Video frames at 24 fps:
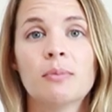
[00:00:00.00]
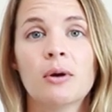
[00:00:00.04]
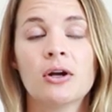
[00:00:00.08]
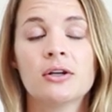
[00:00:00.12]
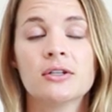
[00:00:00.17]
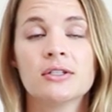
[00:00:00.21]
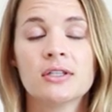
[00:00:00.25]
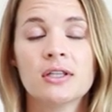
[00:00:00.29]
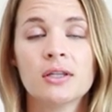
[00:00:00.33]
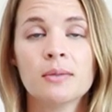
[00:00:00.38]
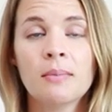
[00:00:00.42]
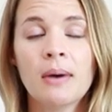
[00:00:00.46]

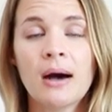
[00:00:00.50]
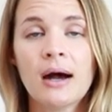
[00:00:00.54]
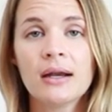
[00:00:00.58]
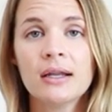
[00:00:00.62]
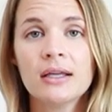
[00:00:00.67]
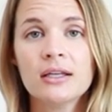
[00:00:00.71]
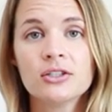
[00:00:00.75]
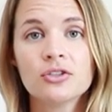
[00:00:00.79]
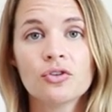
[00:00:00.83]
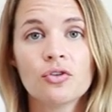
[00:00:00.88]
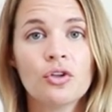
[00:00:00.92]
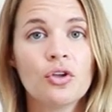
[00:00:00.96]
parts of the
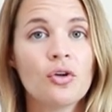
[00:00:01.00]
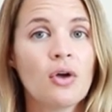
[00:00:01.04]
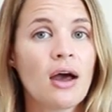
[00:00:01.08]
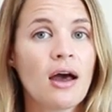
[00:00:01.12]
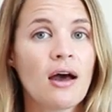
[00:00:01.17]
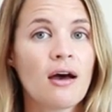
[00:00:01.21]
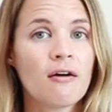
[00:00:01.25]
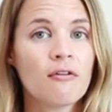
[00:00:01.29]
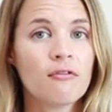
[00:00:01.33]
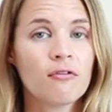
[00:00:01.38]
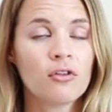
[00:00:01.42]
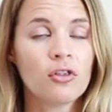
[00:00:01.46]
body. So you
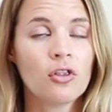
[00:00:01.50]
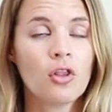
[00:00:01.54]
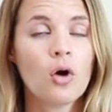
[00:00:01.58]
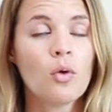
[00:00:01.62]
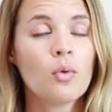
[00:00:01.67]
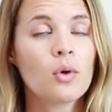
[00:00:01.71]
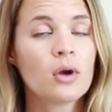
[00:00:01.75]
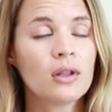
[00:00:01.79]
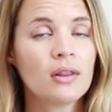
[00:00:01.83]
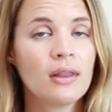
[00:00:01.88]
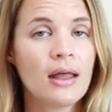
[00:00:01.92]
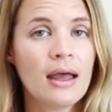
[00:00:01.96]
have
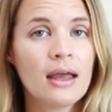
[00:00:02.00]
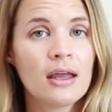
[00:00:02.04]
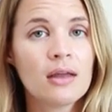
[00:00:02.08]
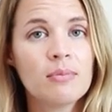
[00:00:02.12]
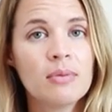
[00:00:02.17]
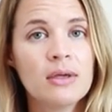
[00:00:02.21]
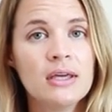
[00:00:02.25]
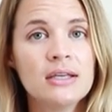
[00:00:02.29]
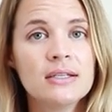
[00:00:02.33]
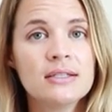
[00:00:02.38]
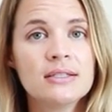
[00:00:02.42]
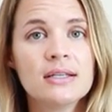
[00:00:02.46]
lower leg
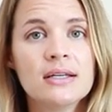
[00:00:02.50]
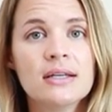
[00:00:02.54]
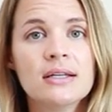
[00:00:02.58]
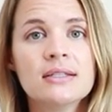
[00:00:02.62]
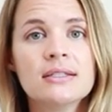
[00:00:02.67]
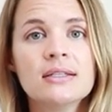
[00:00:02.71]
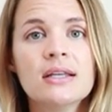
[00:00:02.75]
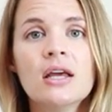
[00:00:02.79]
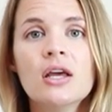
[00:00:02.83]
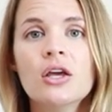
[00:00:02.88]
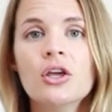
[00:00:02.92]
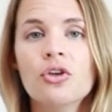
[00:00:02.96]

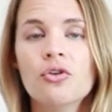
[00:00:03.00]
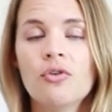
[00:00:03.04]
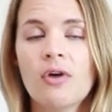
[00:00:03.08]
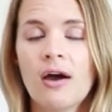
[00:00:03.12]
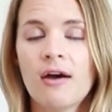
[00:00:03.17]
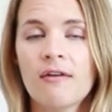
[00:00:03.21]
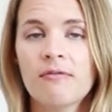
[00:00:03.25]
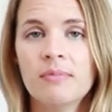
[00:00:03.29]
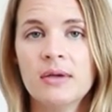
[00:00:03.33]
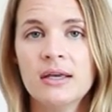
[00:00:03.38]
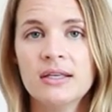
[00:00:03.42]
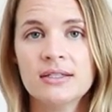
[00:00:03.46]
pieces, you
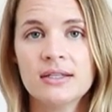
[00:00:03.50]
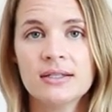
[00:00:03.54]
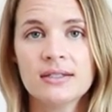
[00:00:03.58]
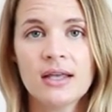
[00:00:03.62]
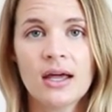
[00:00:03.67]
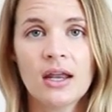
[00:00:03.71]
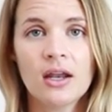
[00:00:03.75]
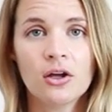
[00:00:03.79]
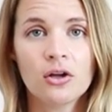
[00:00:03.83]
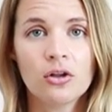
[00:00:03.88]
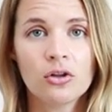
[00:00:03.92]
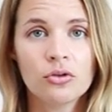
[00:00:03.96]
have pieces
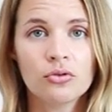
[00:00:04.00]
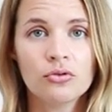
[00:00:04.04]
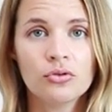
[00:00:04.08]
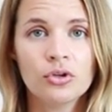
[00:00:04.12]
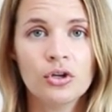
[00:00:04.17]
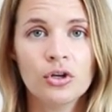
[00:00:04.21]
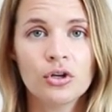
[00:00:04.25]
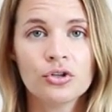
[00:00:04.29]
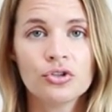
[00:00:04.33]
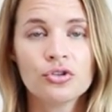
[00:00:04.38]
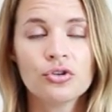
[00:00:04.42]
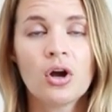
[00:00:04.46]
that
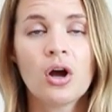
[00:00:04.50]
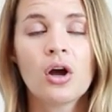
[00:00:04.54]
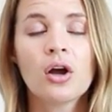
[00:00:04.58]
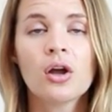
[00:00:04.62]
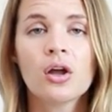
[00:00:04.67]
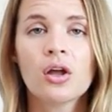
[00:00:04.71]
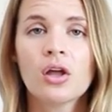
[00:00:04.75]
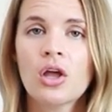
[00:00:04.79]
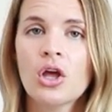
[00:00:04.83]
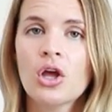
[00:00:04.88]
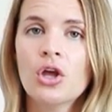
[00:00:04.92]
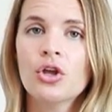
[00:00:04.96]
include your
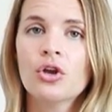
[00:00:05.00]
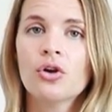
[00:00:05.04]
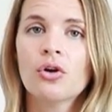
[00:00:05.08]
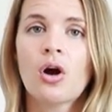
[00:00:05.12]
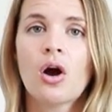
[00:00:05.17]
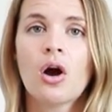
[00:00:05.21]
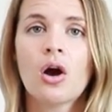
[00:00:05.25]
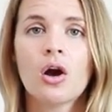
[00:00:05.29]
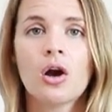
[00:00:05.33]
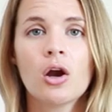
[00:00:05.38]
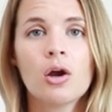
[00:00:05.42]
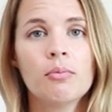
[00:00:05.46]
trunk, your
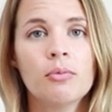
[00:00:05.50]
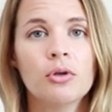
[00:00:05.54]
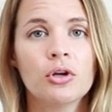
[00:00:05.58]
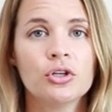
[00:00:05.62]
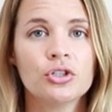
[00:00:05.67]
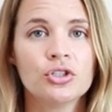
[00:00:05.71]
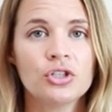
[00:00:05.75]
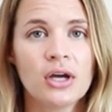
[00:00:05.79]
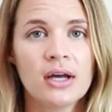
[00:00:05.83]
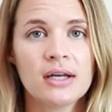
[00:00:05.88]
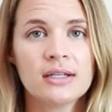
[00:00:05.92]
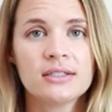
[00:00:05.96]
arm, your
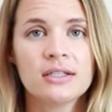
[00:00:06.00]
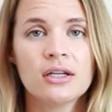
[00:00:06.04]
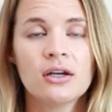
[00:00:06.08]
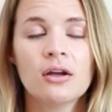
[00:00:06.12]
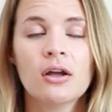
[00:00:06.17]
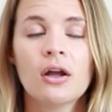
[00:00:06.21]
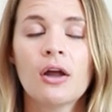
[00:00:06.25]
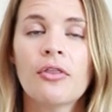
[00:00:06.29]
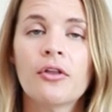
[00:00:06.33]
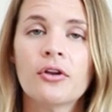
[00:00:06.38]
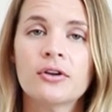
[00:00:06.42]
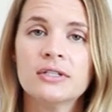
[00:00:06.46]
chest
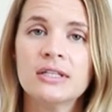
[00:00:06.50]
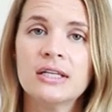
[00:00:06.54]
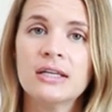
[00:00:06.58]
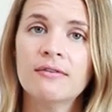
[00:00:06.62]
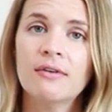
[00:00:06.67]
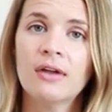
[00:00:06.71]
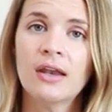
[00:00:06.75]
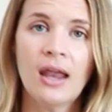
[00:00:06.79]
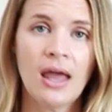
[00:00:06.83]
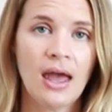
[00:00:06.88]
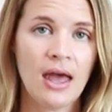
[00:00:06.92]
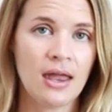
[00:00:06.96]
area, and there's
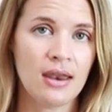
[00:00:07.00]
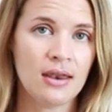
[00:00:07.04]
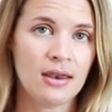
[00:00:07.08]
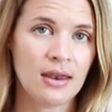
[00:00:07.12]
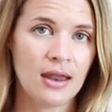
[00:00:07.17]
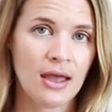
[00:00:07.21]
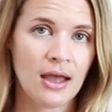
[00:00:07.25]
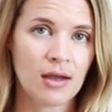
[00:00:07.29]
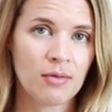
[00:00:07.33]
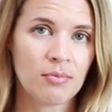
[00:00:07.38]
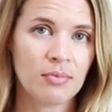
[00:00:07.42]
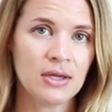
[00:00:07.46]
even head and
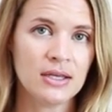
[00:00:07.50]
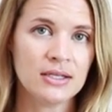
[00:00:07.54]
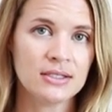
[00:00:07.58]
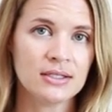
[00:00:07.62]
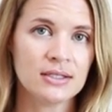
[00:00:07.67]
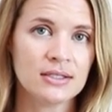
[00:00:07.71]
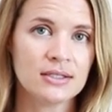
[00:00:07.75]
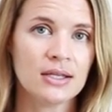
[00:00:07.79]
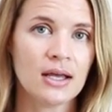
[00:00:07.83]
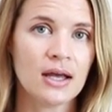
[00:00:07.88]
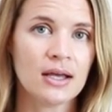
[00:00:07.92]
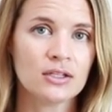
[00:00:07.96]
neck
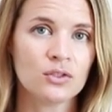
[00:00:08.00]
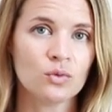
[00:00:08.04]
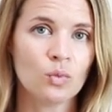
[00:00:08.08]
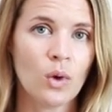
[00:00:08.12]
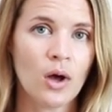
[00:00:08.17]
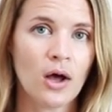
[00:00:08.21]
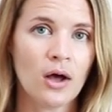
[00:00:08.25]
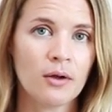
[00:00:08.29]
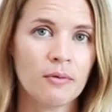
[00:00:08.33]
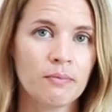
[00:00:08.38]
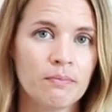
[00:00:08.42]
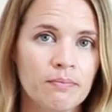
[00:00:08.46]
pieces as
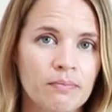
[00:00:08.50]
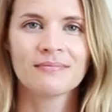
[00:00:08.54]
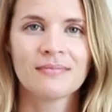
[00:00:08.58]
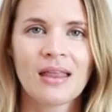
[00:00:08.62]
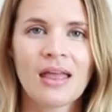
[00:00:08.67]
well.